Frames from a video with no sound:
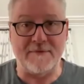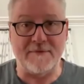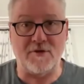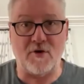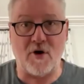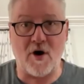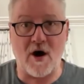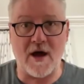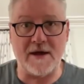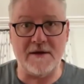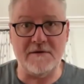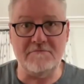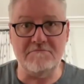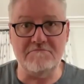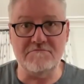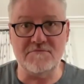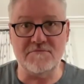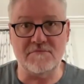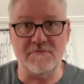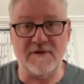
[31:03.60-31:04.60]
rind.
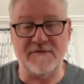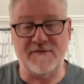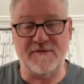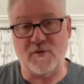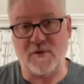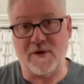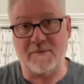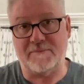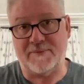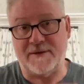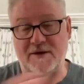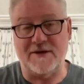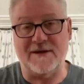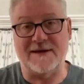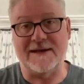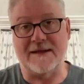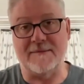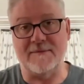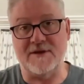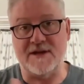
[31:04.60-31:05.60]
If you want to peel
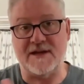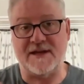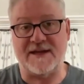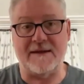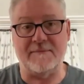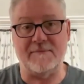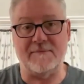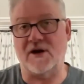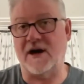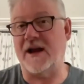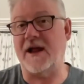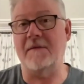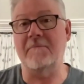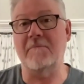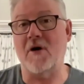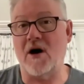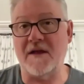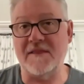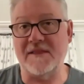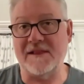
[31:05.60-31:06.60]
your lemon, you can, but I don't
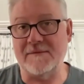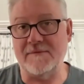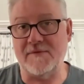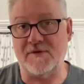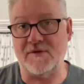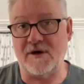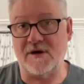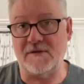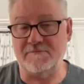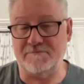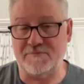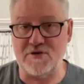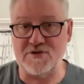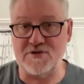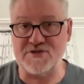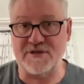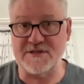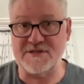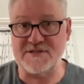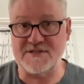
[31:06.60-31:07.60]
mind the lemon rind
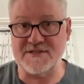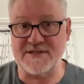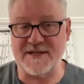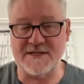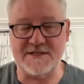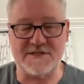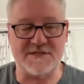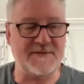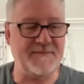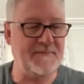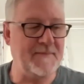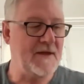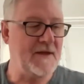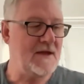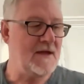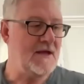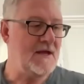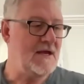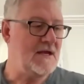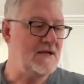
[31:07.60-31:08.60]
personally as a taste.
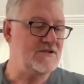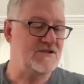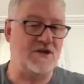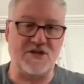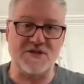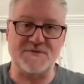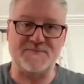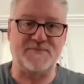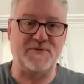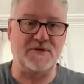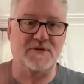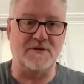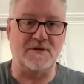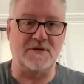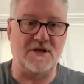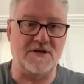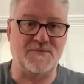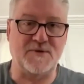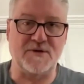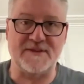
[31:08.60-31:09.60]
I love it. So you just
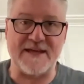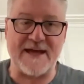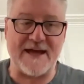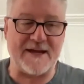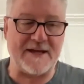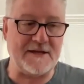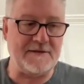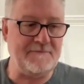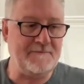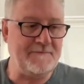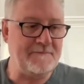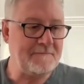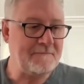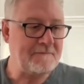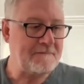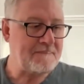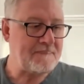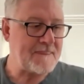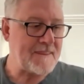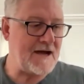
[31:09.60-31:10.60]
put that in.
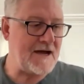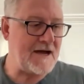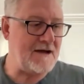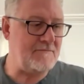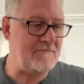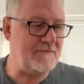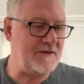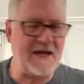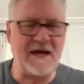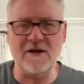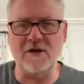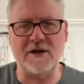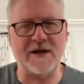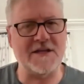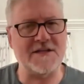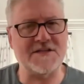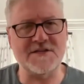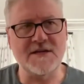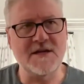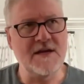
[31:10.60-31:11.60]
No, look,
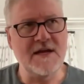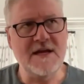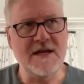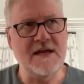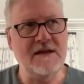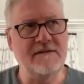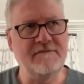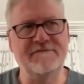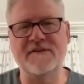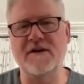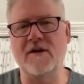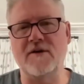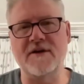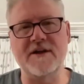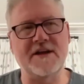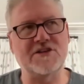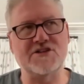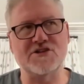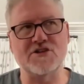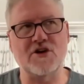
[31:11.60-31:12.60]
it's very
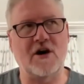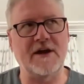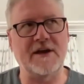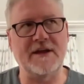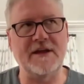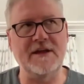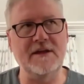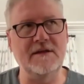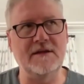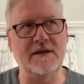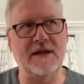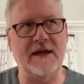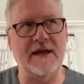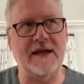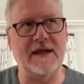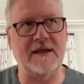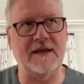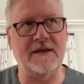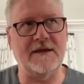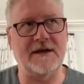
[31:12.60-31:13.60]
exciting,
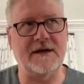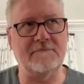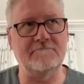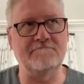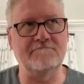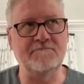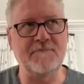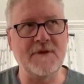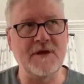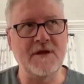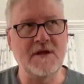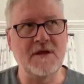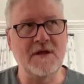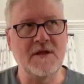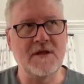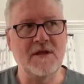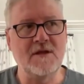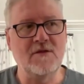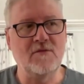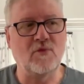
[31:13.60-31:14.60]
and
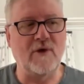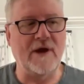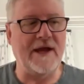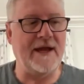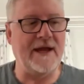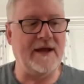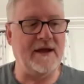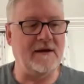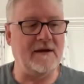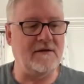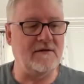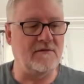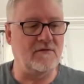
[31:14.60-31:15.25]
we're